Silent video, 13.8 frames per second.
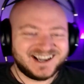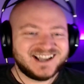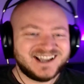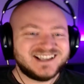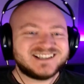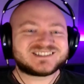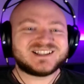
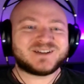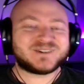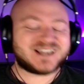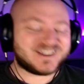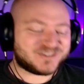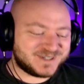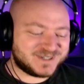So now we
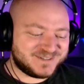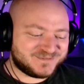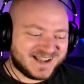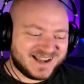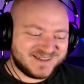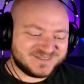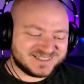got 3 and
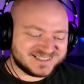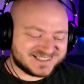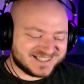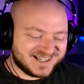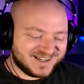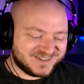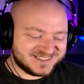5. Let's
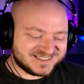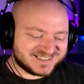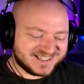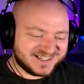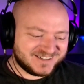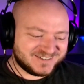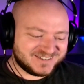go. Let's
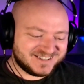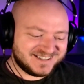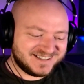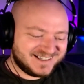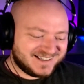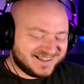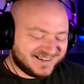go.
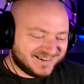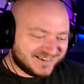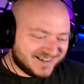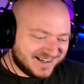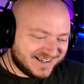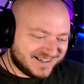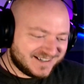All
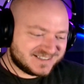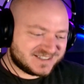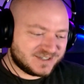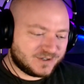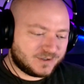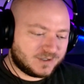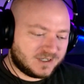right.
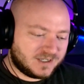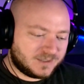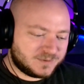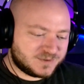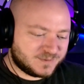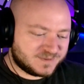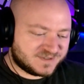So
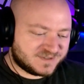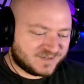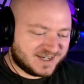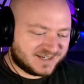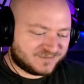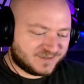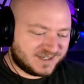which one was
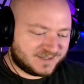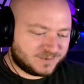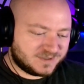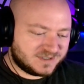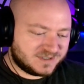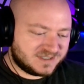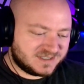Frank? Frank
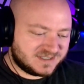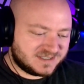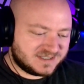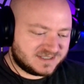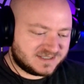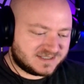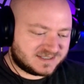
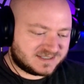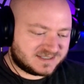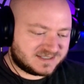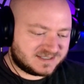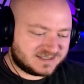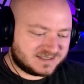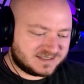
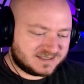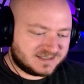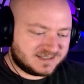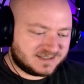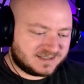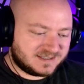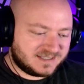was
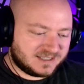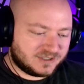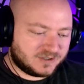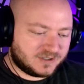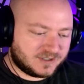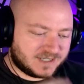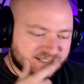yellow.
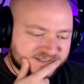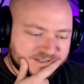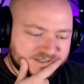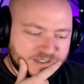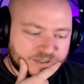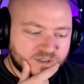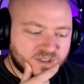Okay.
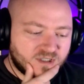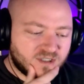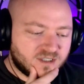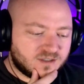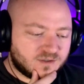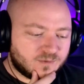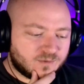So
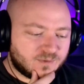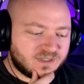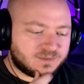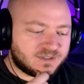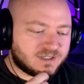we need